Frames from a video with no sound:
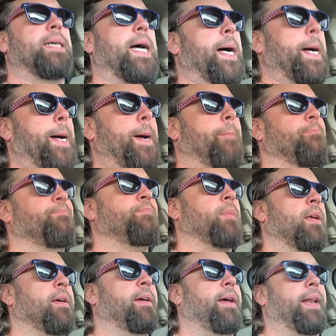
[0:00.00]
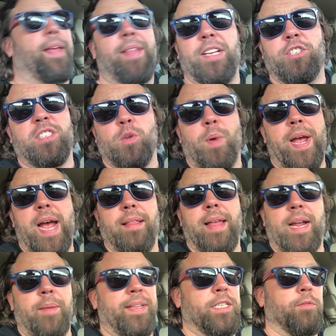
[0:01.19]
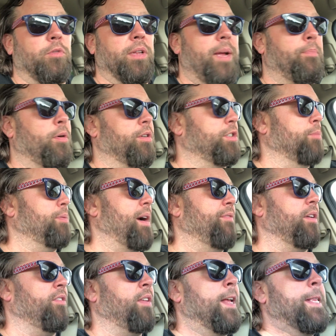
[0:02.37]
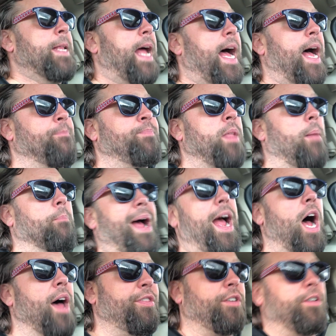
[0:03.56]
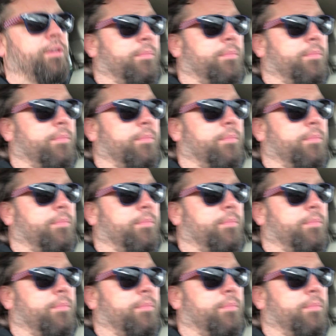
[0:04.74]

And again, that's just the way I like them. It's really a personal preference. My other